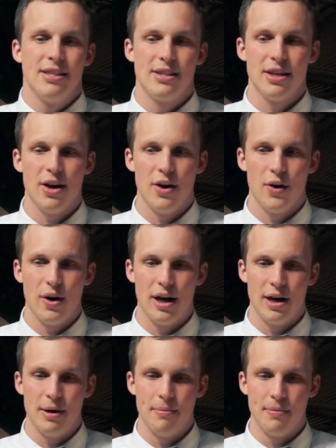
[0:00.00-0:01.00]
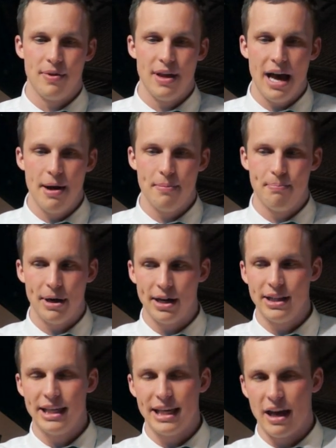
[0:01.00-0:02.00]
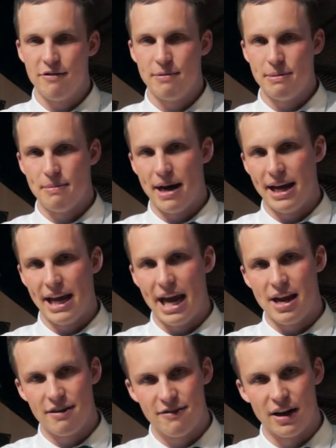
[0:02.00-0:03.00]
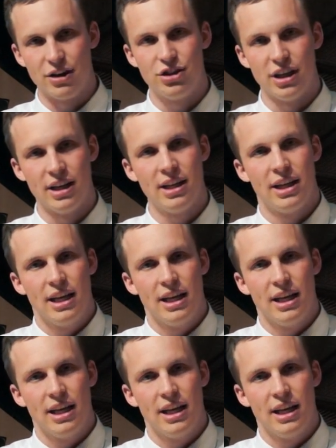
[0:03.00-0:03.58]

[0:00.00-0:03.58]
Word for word: So um, that barely gave me my hand function,